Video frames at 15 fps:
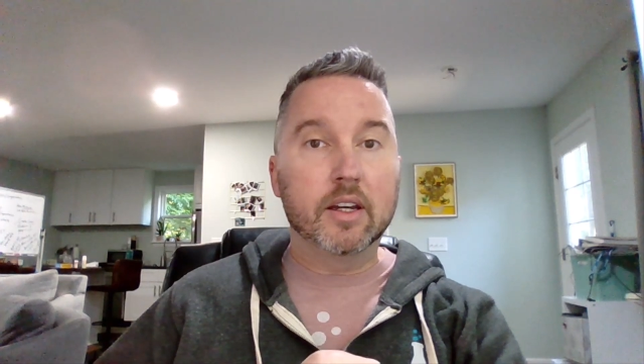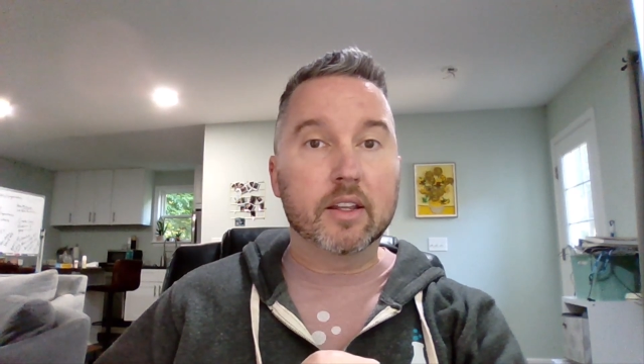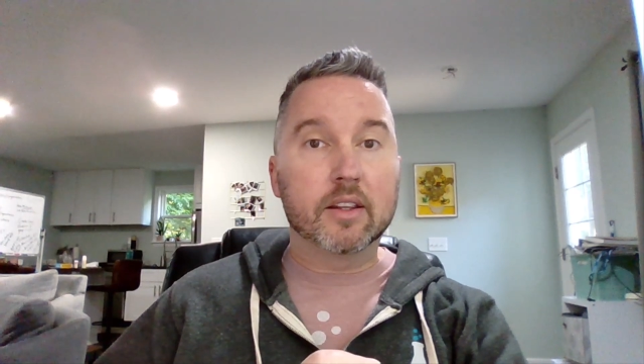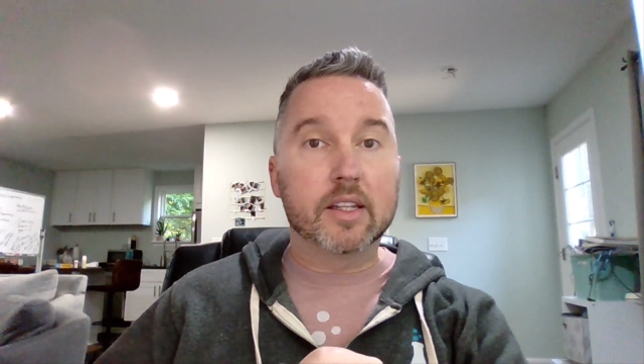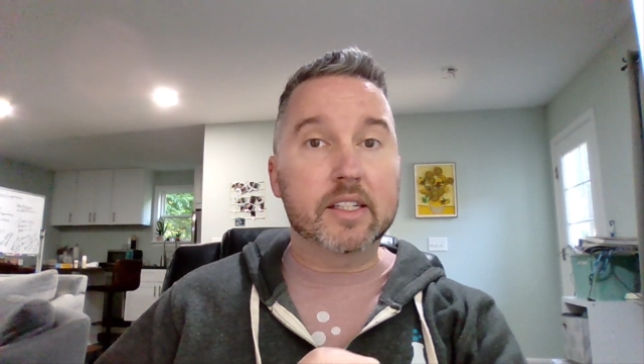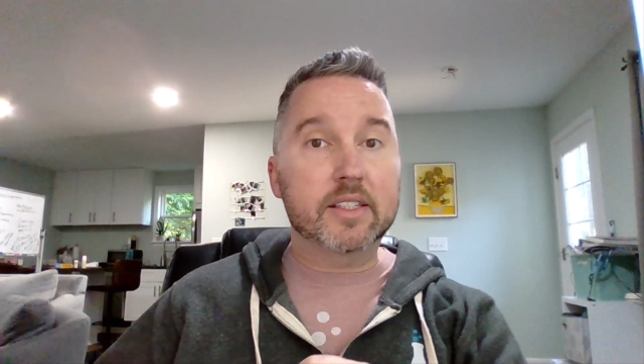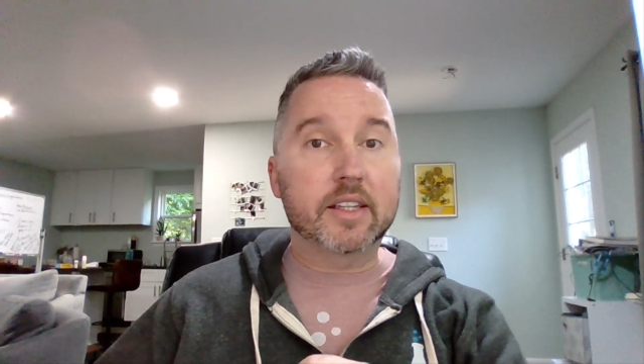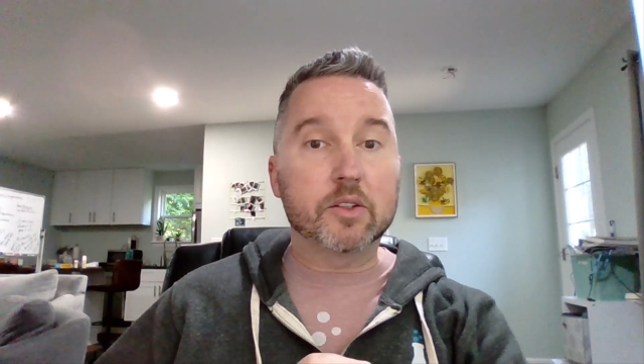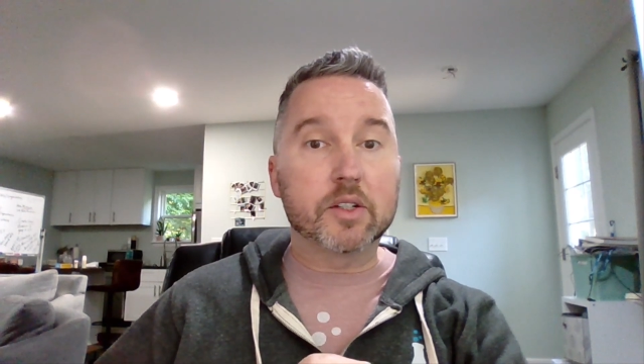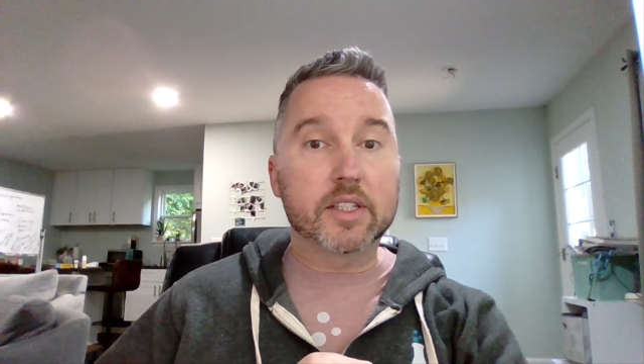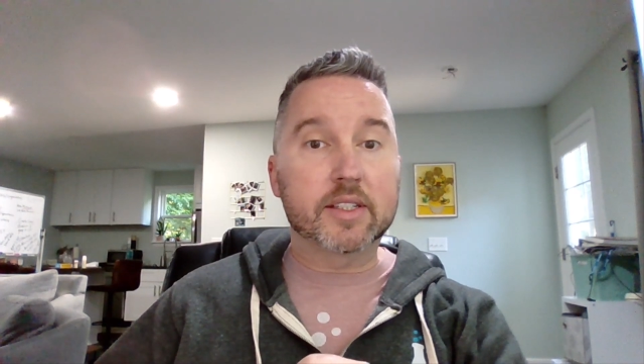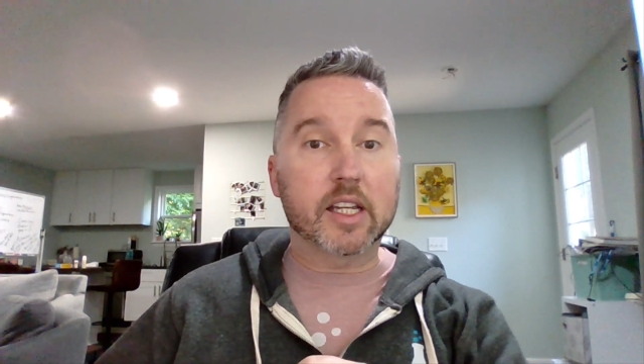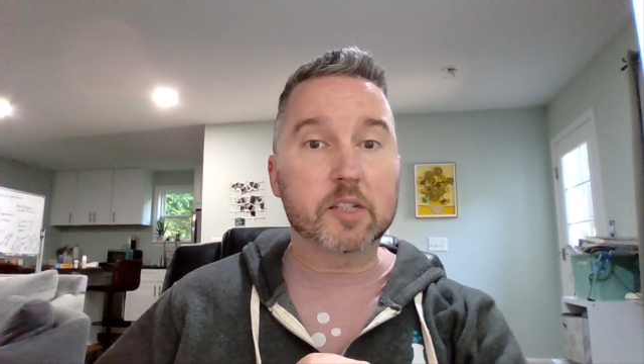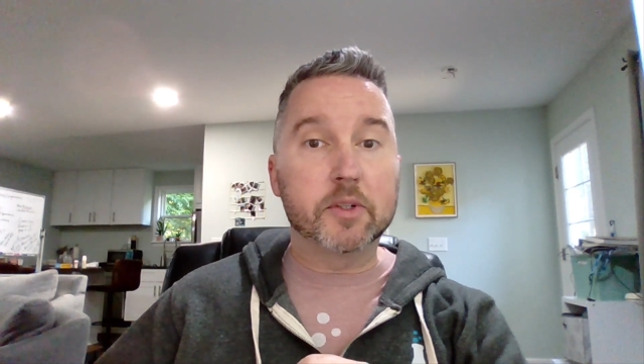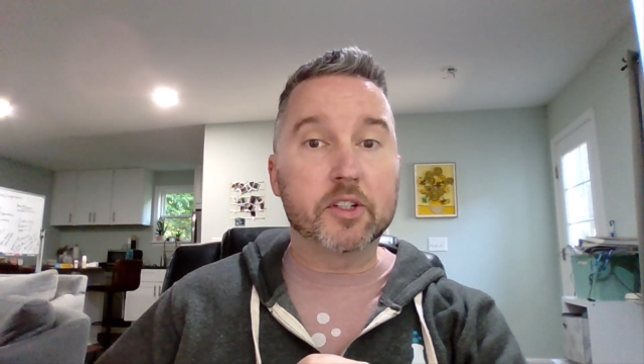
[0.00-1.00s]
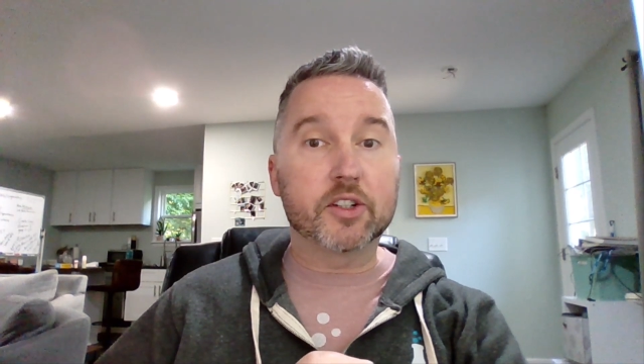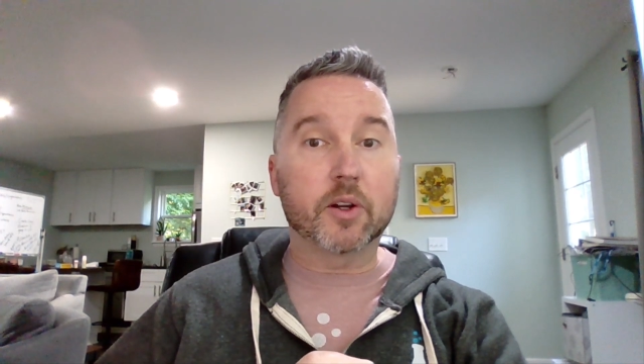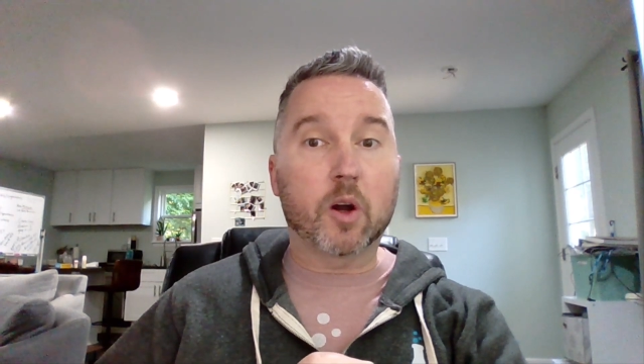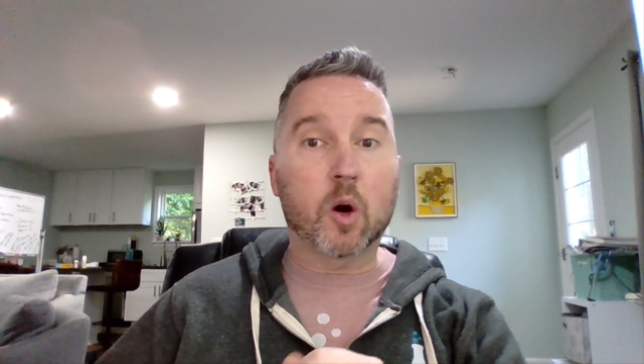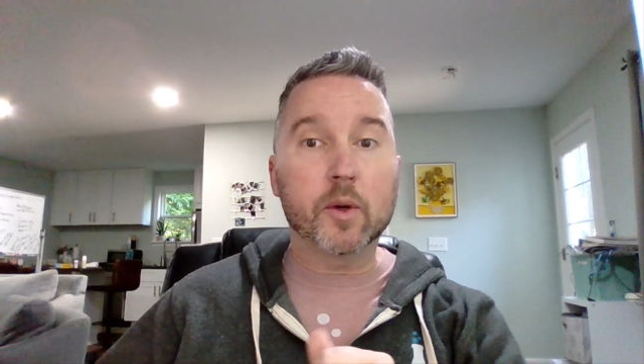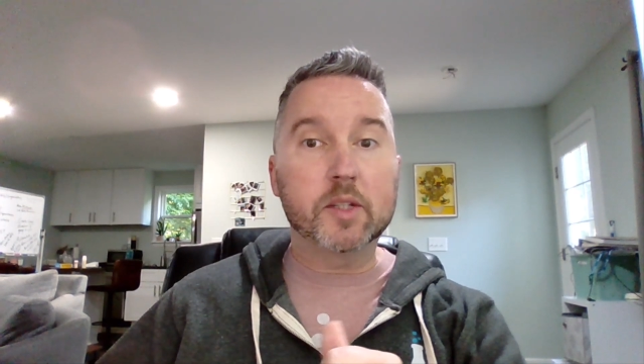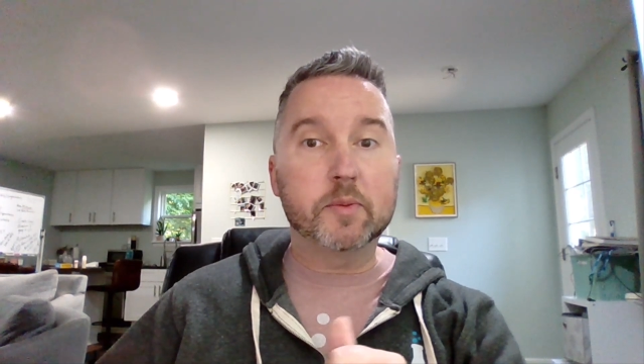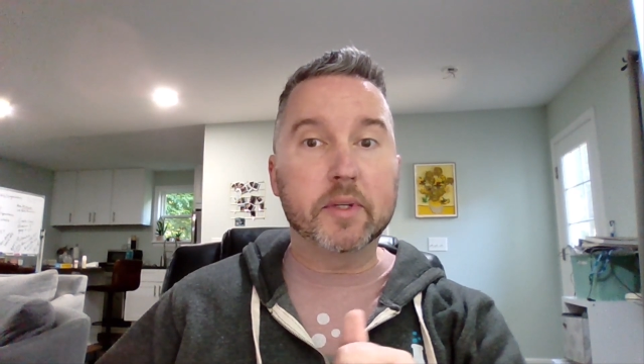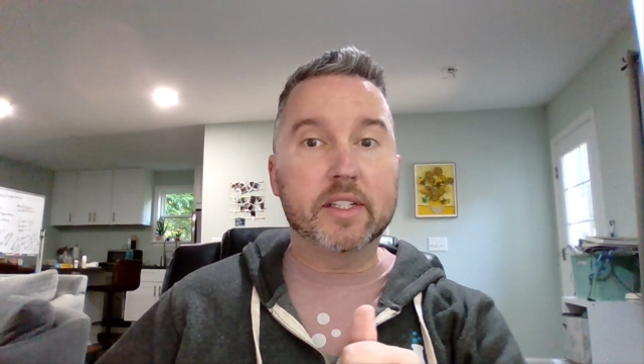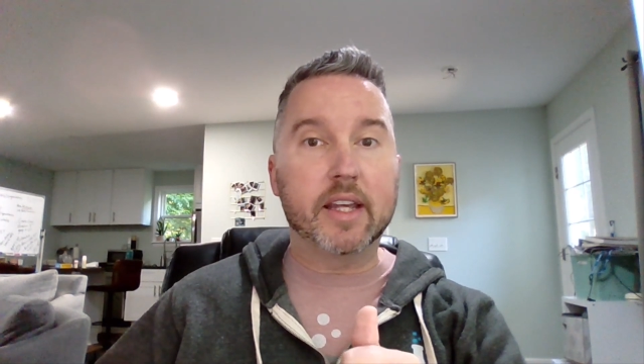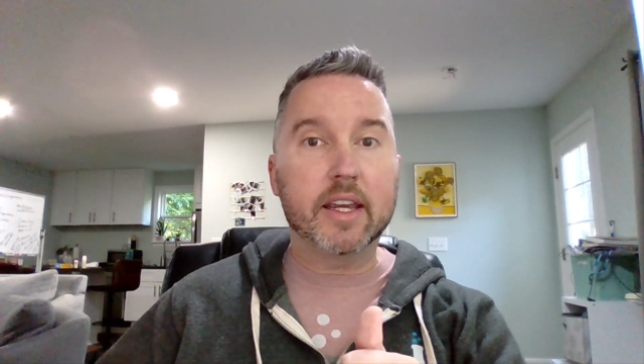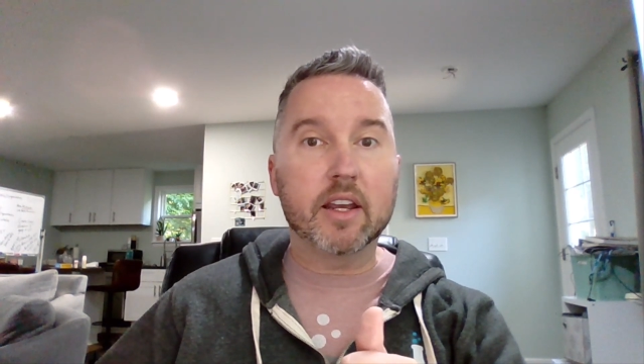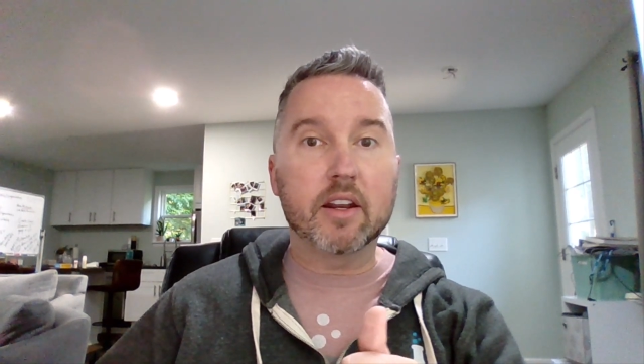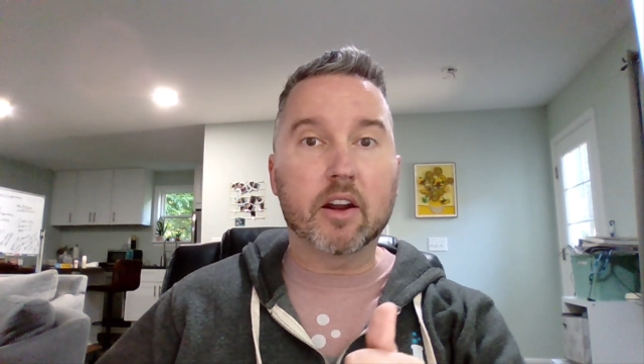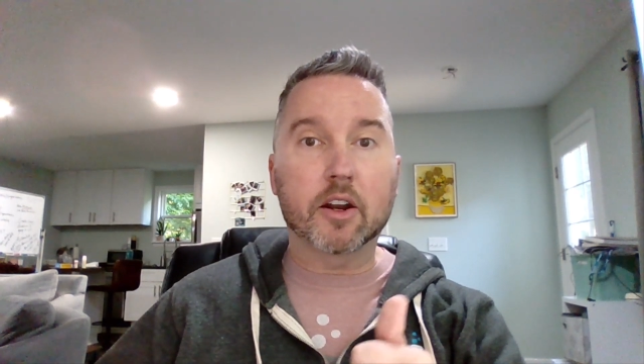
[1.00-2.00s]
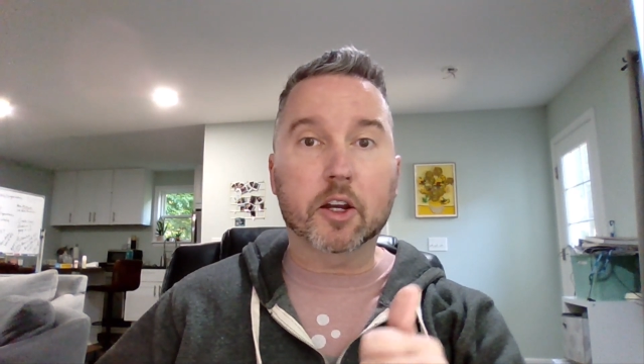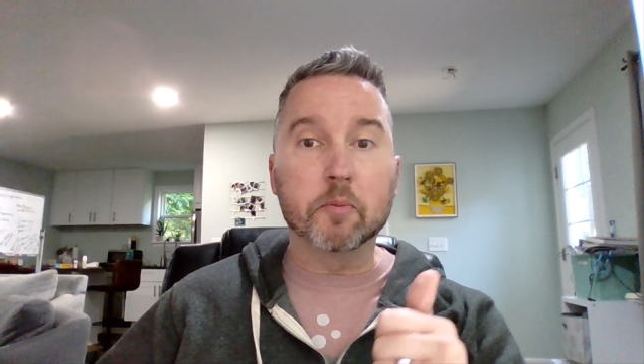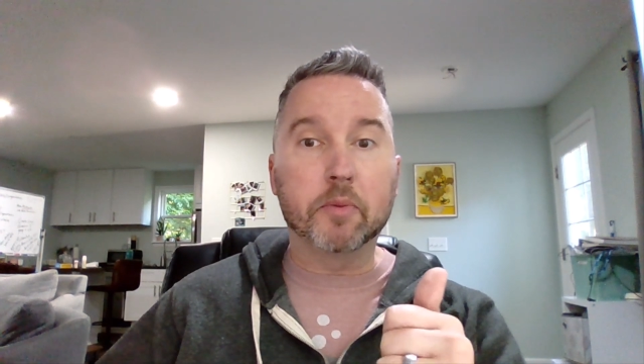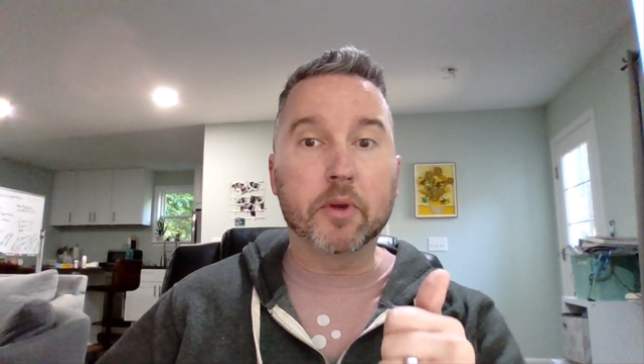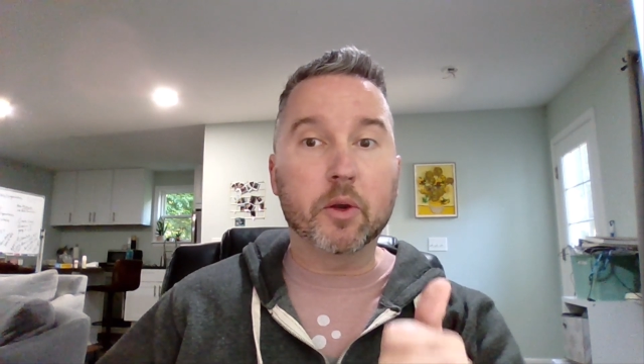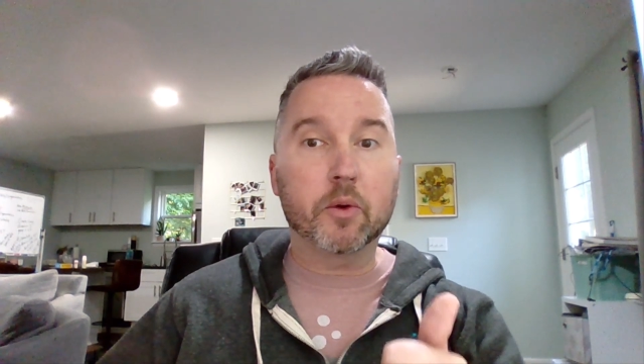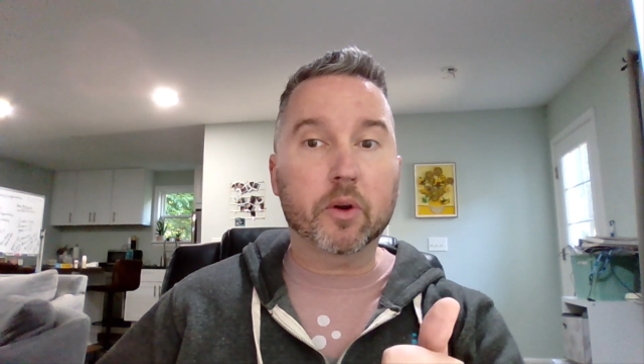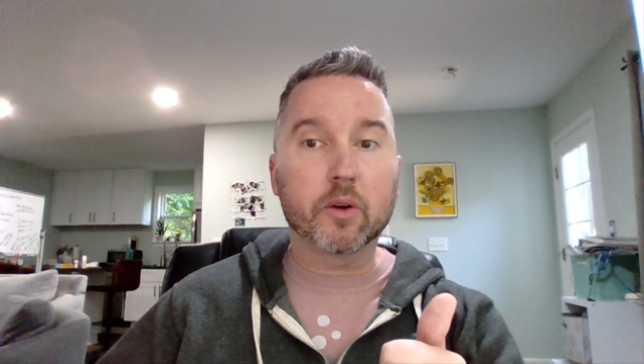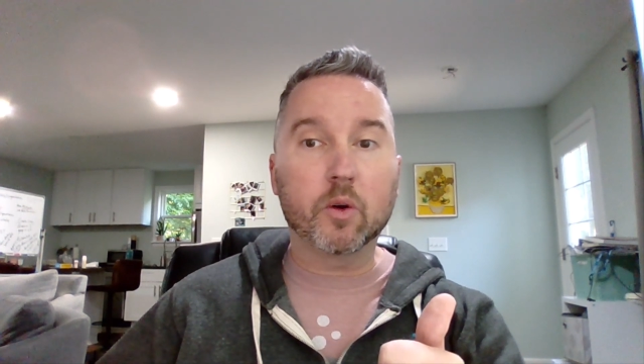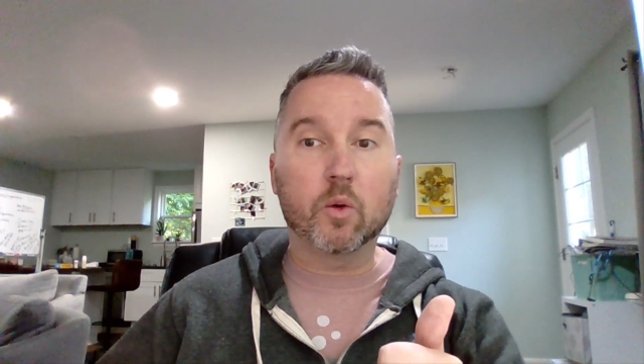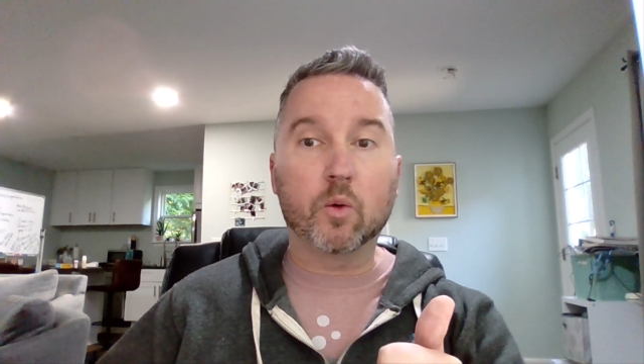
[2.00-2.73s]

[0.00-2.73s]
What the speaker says: This skill assessment should always be taken on a computer